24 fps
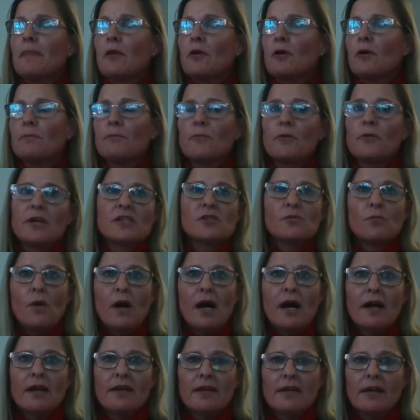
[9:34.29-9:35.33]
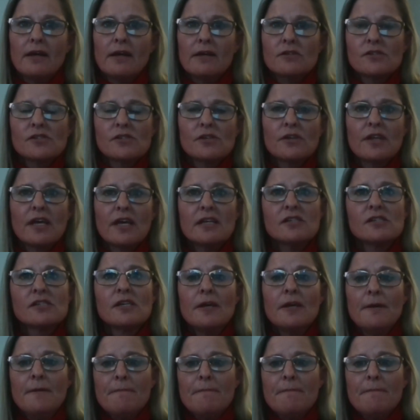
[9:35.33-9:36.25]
Press Y here. So that's